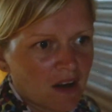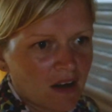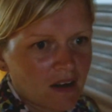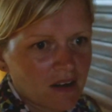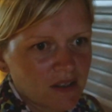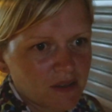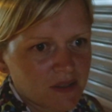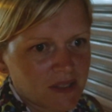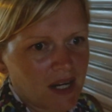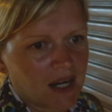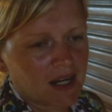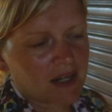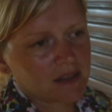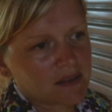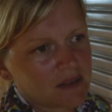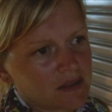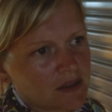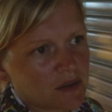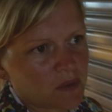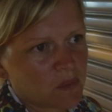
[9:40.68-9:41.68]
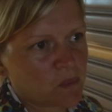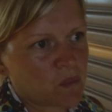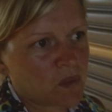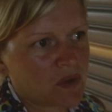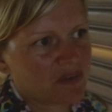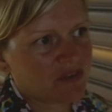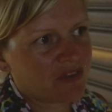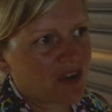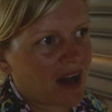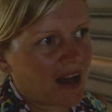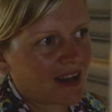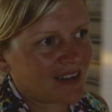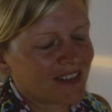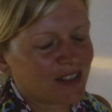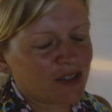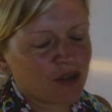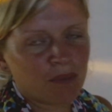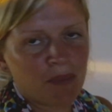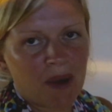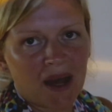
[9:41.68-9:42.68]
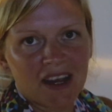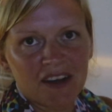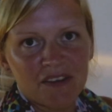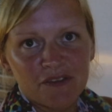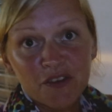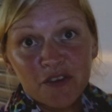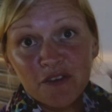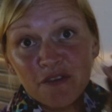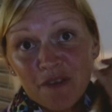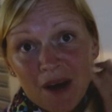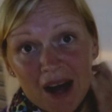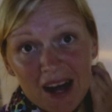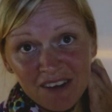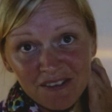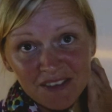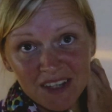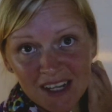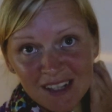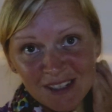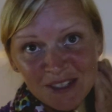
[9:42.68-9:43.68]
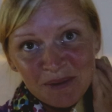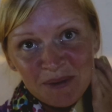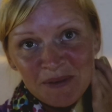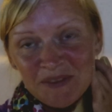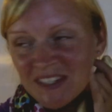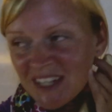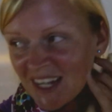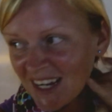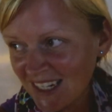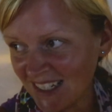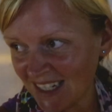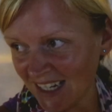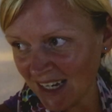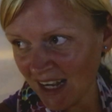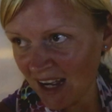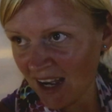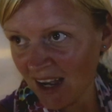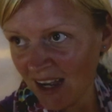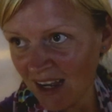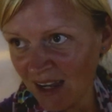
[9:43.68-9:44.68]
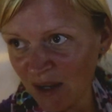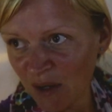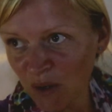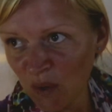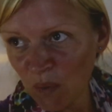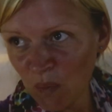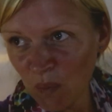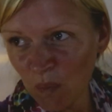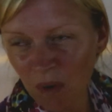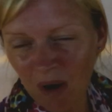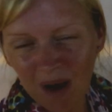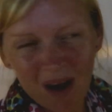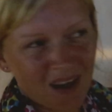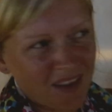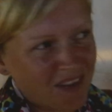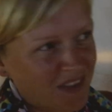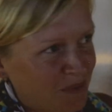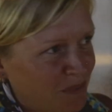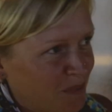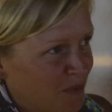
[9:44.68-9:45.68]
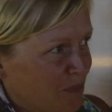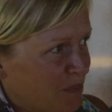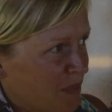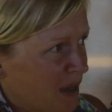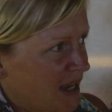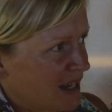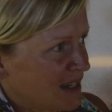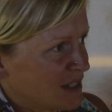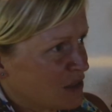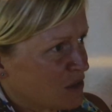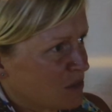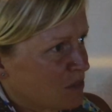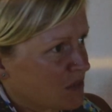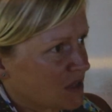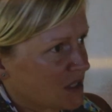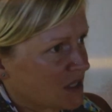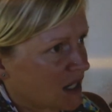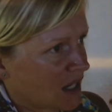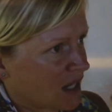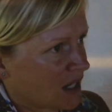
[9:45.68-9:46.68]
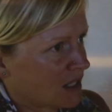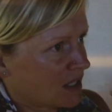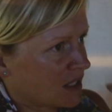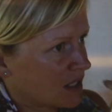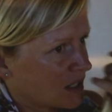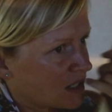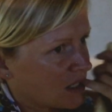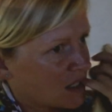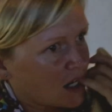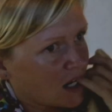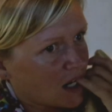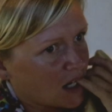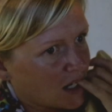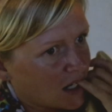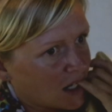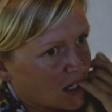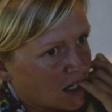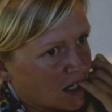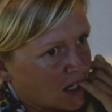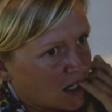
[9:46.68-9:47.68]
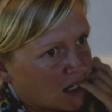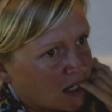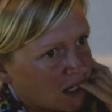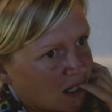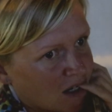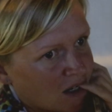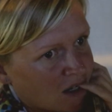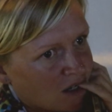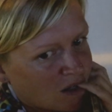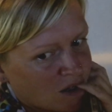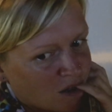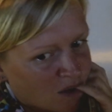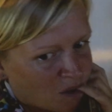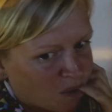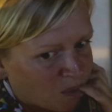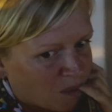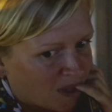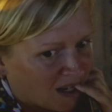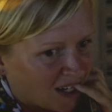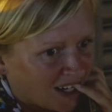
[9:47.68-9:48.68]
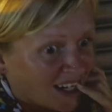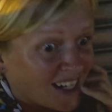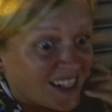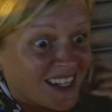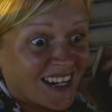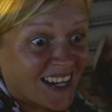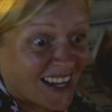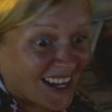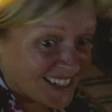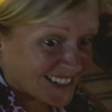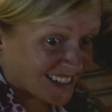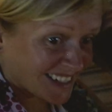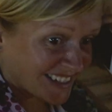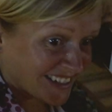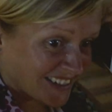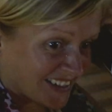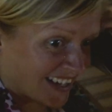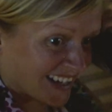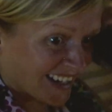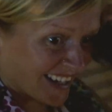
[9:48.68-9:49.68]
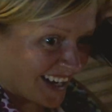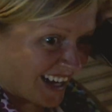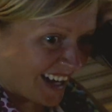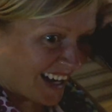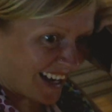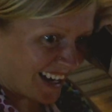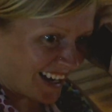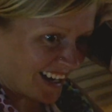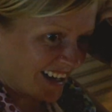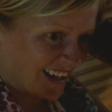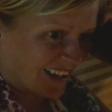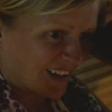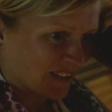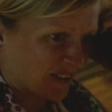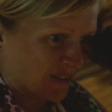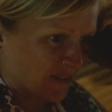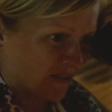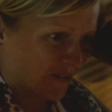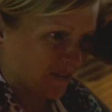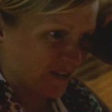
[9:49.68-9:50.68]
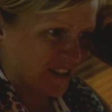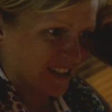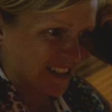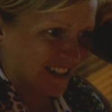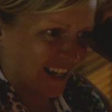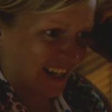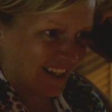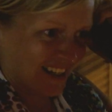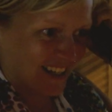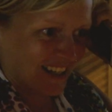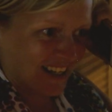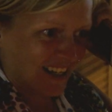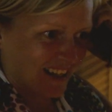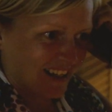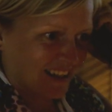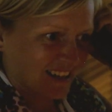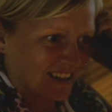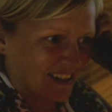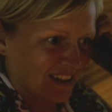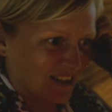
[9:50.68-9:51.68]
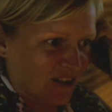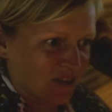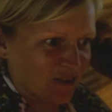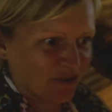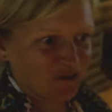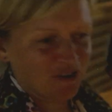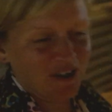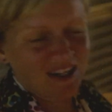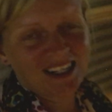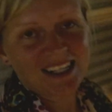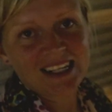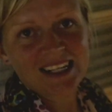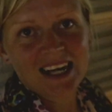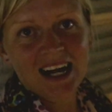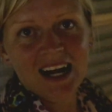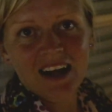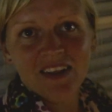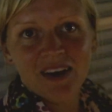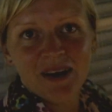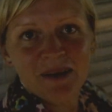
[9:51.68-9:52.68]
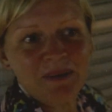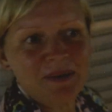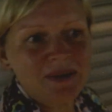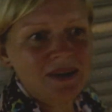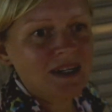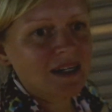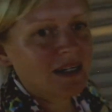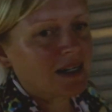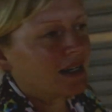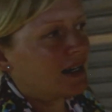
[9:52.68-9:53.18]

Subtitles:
Our hotel, we've ended up paying for the 5 nights that we've stayed here. I think we've paid something like 20. Did he hiss at you, that cat? Oh, doesn't like you. Not a friendly cat, that one.